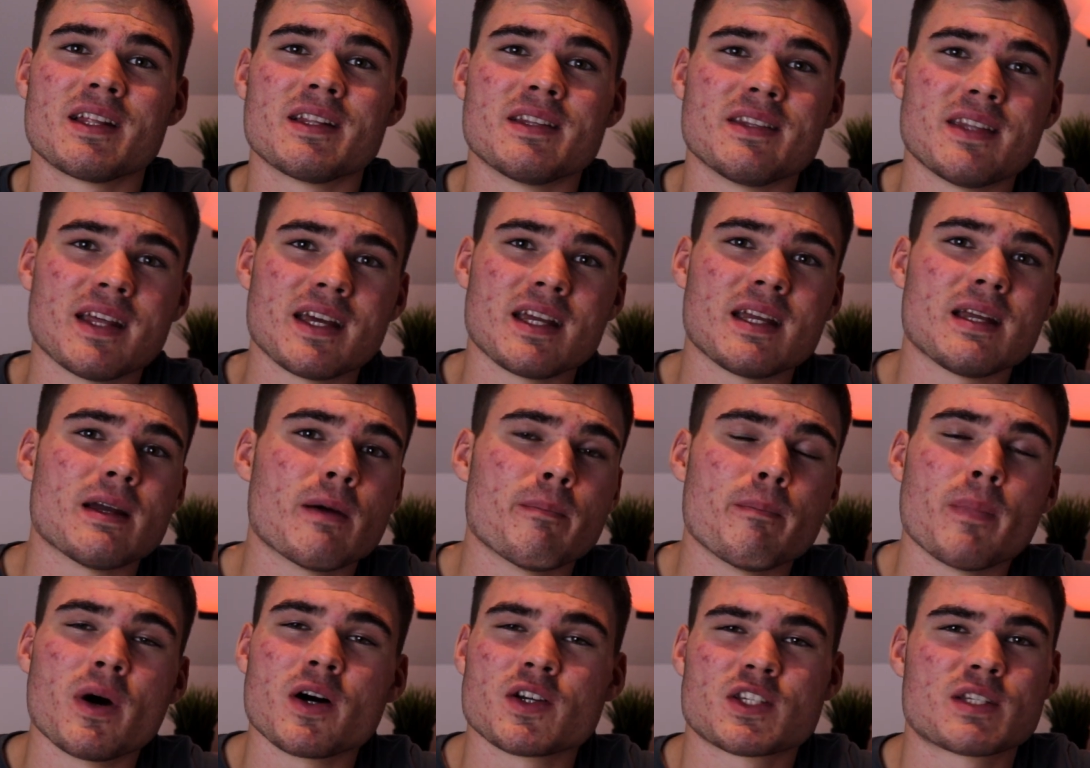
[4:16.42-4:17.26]
They
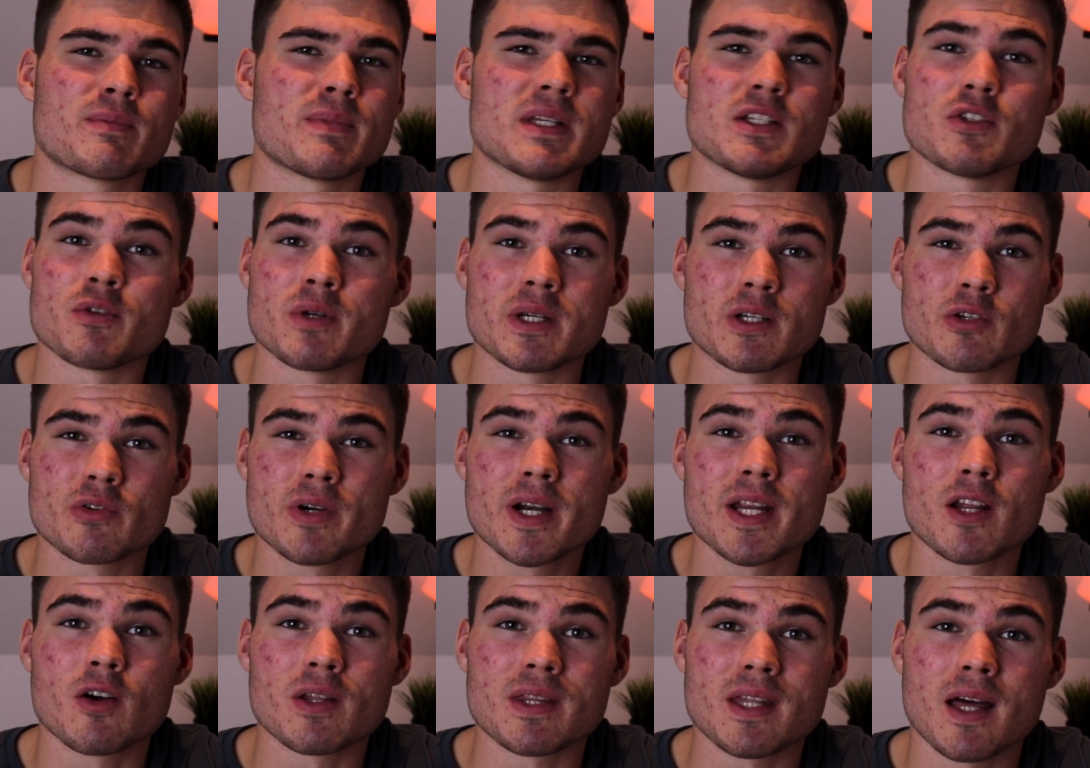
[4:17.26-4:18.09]
must be doing
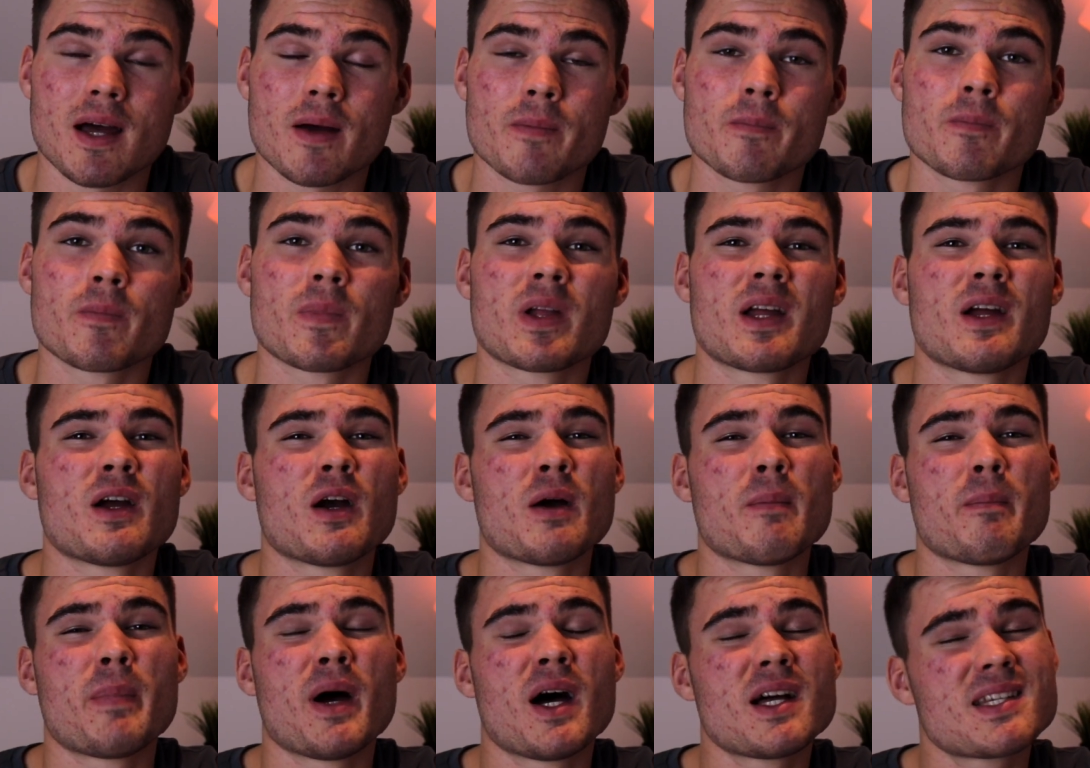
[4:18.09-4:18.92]
great on that.
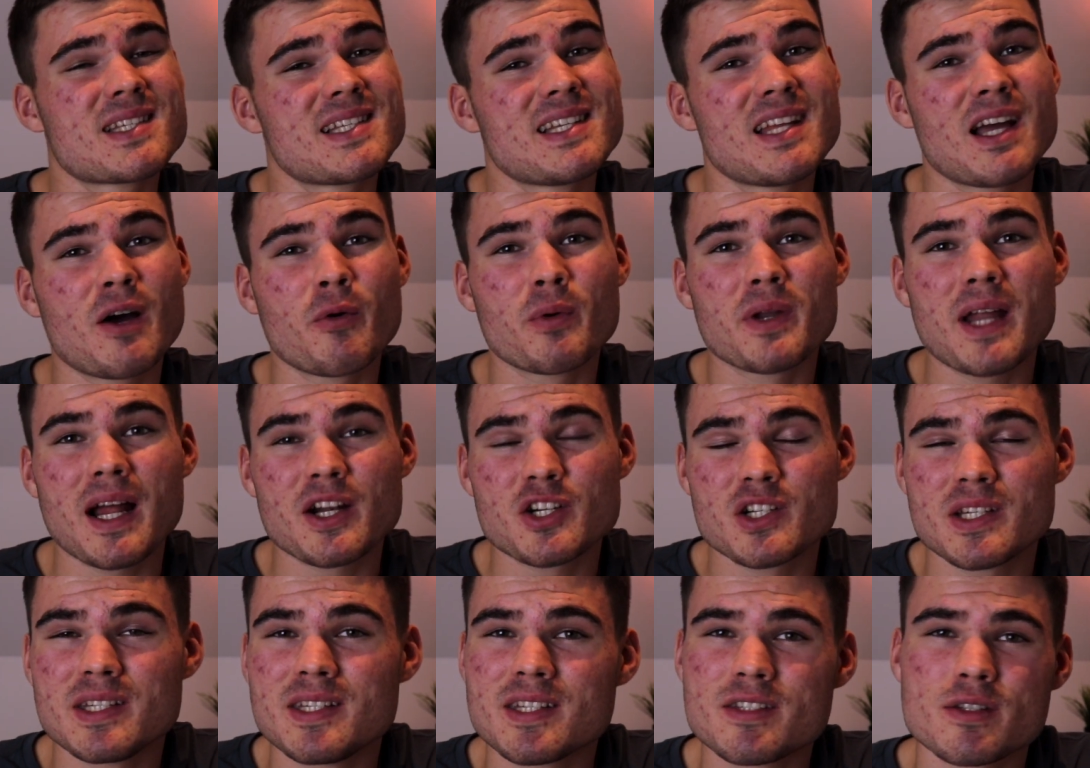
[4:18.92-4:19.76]
Personally, I would
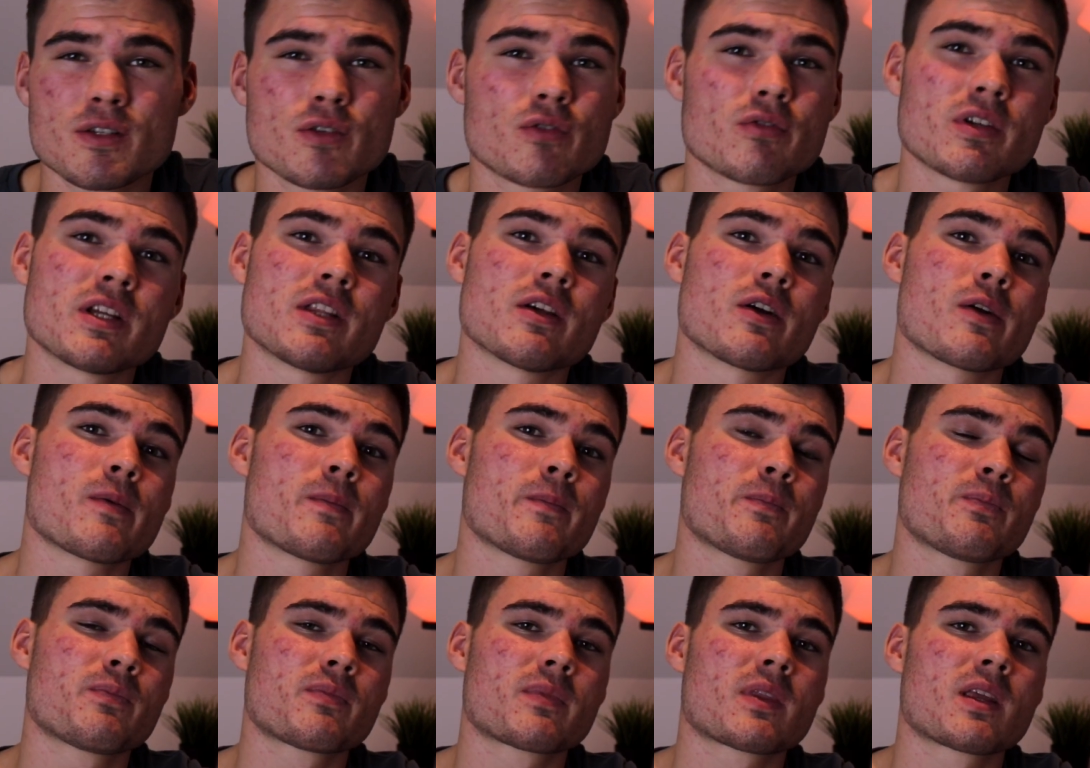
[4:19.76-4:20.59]
actually disagree though.
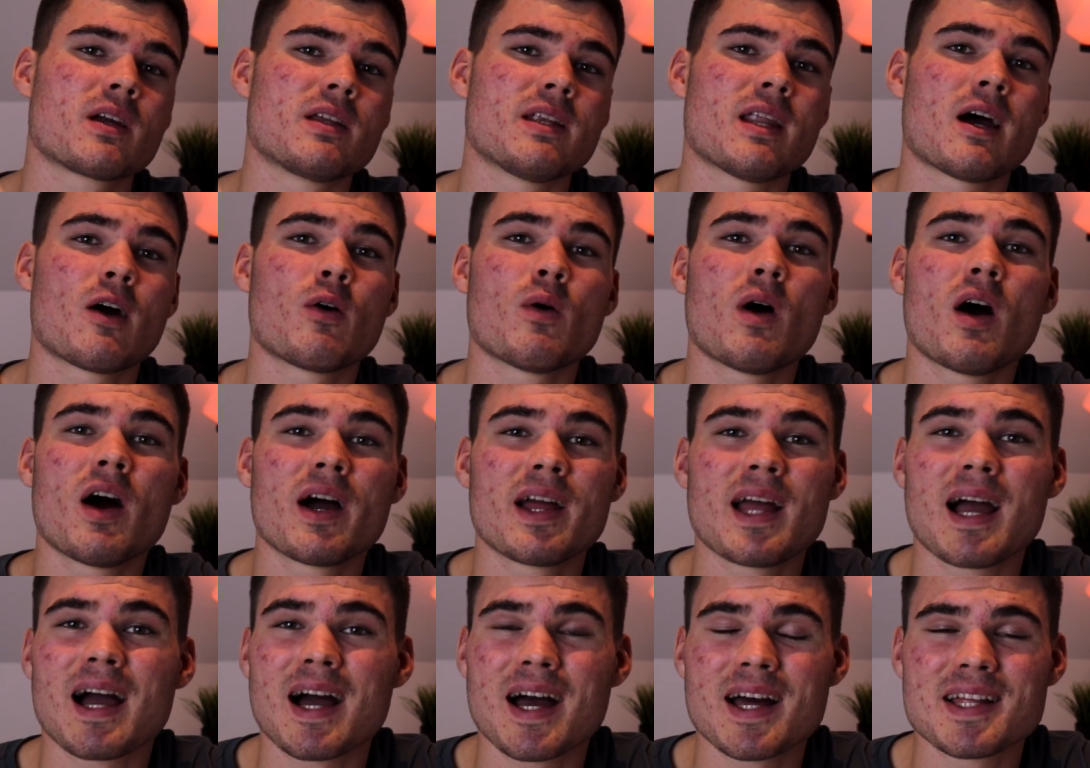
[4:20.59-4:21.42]
Now, I
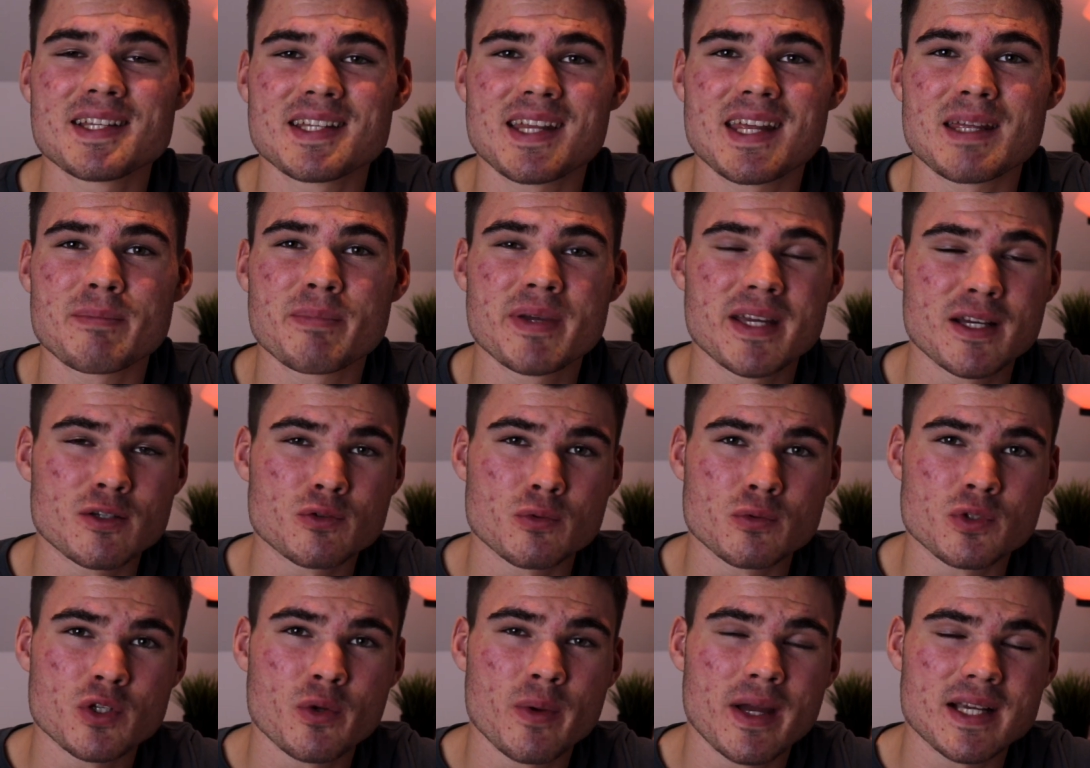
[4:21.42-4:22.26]
had a Pixel
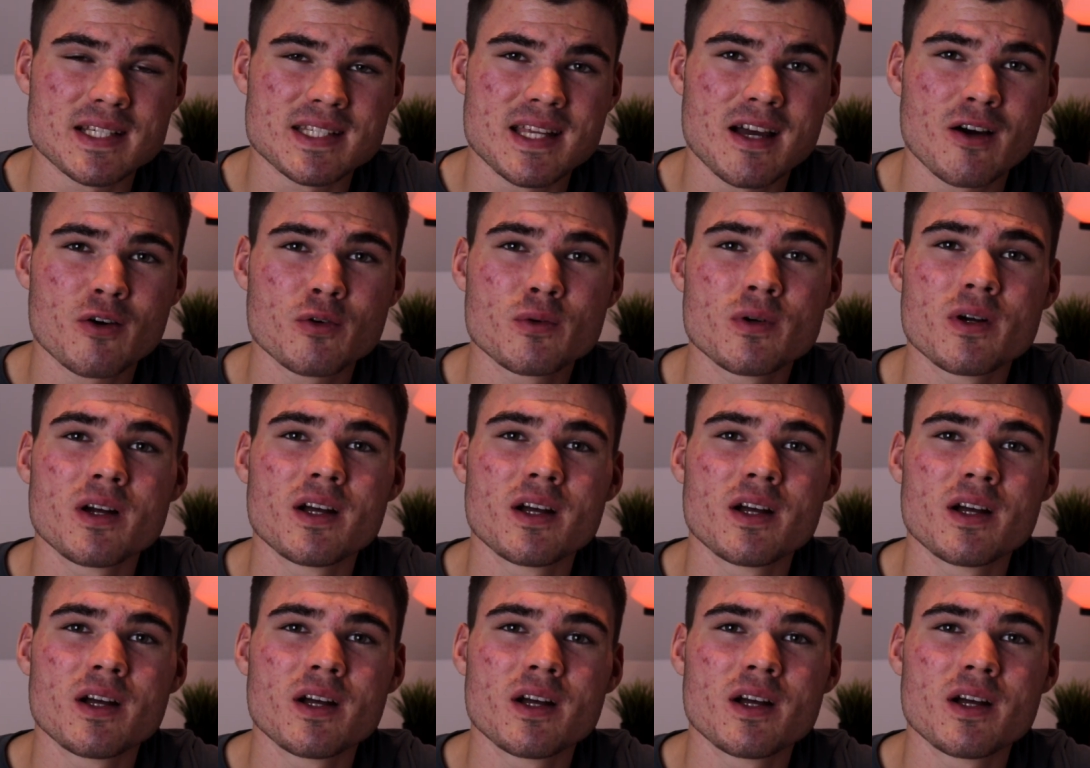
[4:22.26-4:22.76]
2 XL.